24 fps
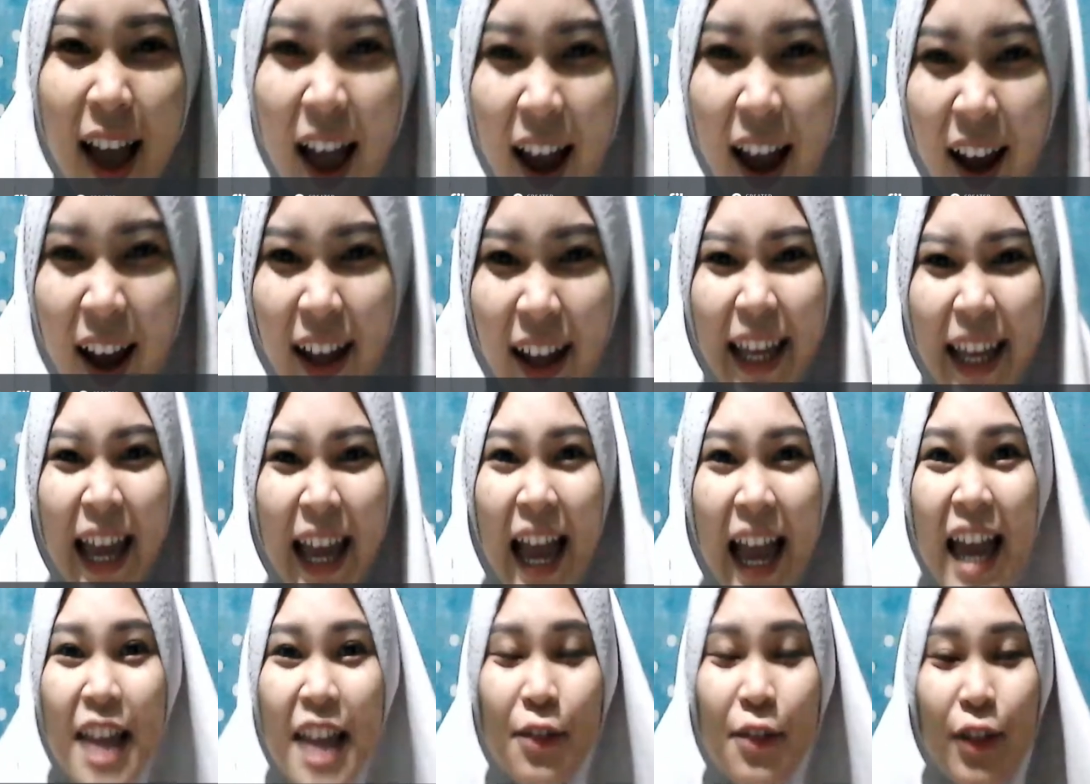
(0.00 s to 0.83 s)
Okay
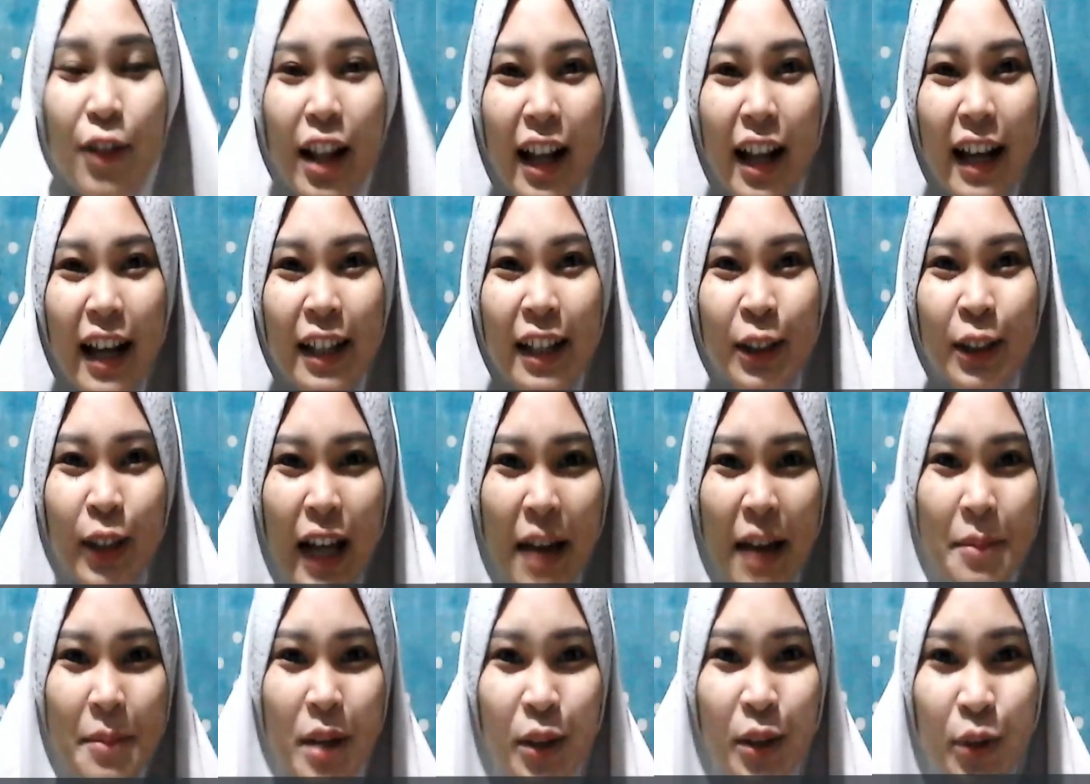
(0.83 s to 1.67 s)
guys, welcome to
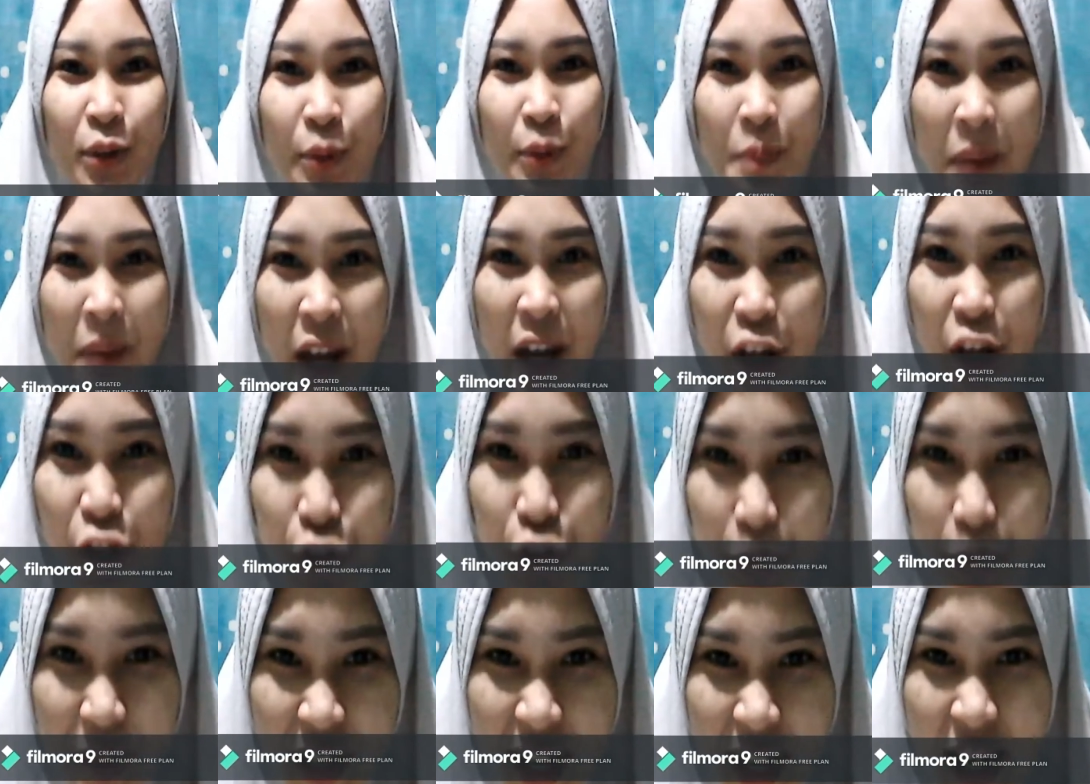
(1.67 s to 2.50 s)
come at my
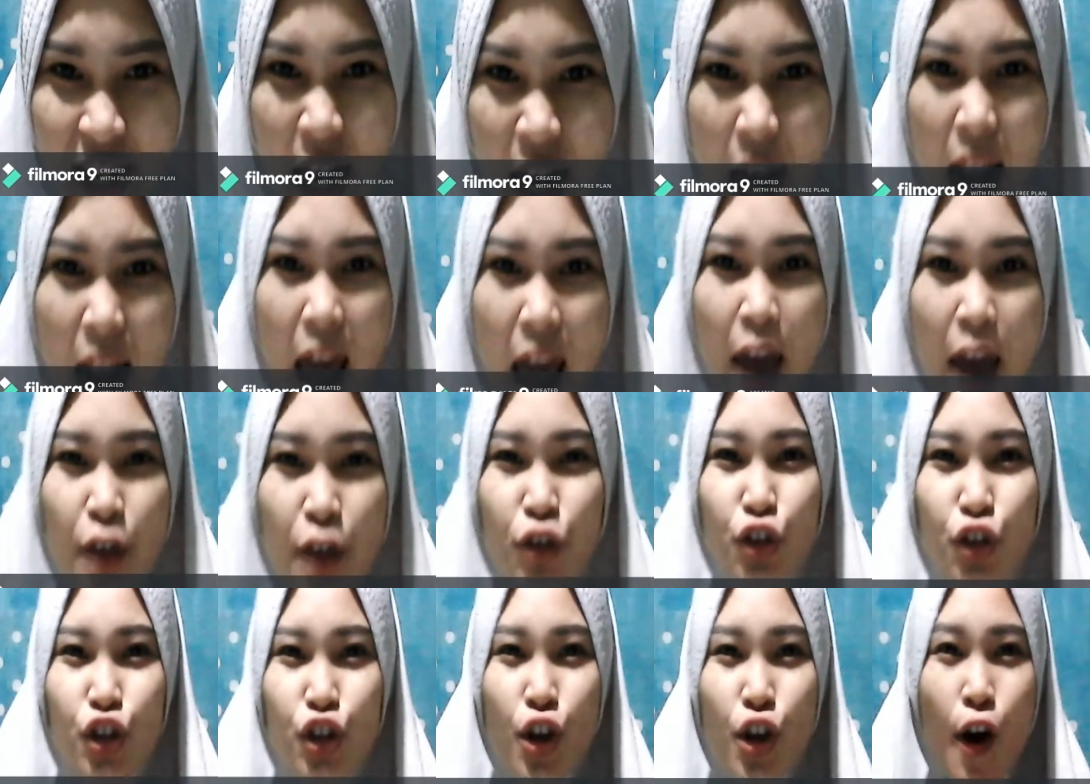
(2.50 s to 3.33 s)
YouTube channel. And
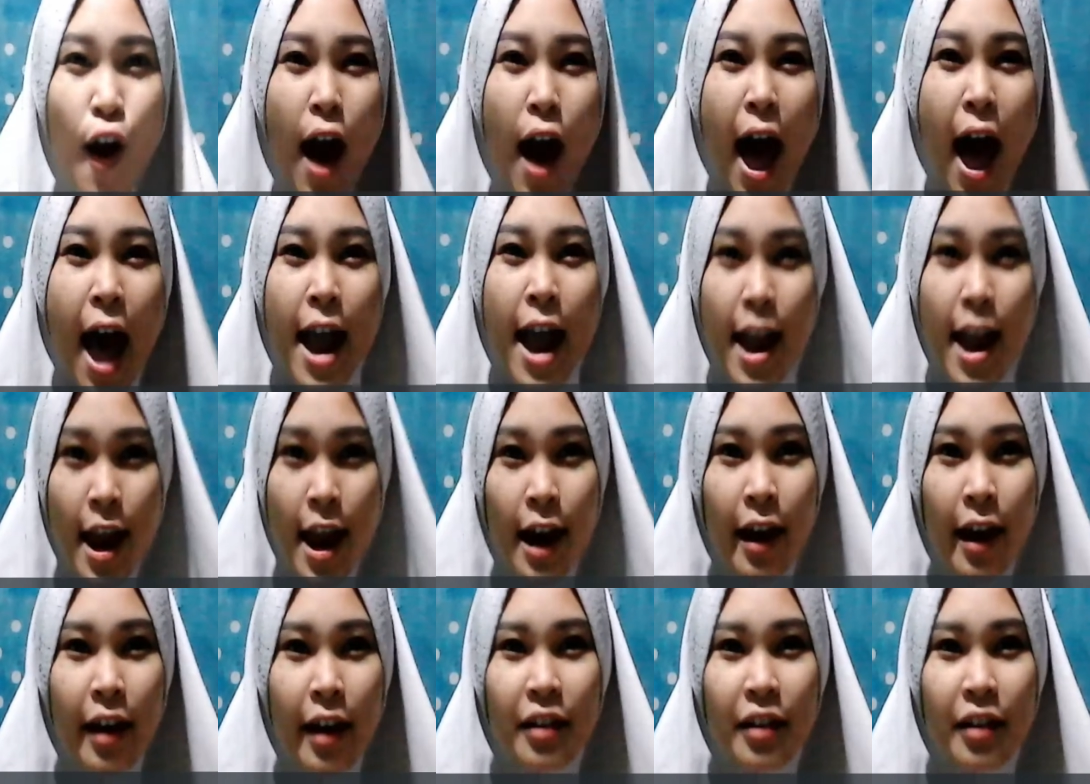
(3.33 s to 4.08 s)
so I here